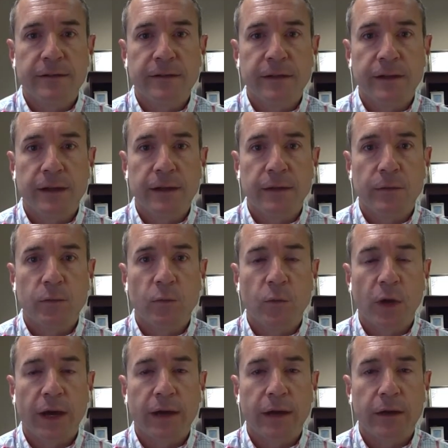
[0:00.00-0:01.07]
The
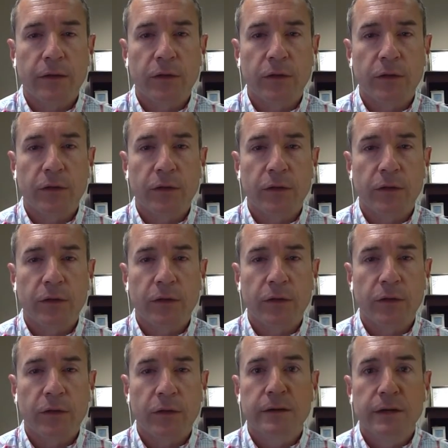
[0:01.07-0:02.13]
response to
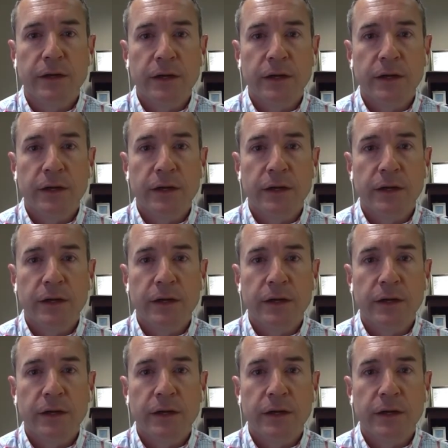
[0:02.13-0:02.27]
our